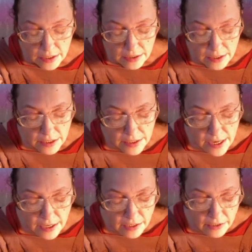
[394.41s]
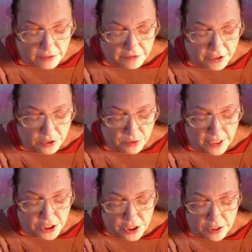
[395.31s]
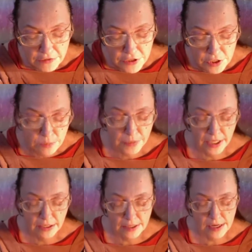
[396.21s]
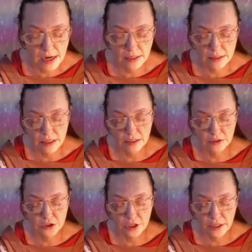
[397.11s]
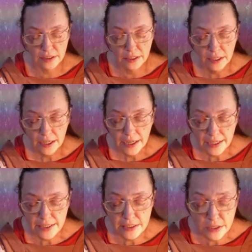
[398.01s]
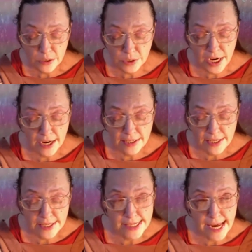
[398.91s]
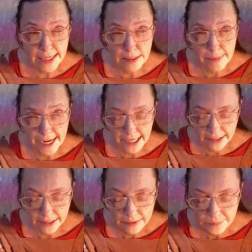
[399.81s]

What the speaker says: The entire configuration of 2 pens and a dog trot is known as a saddlebag.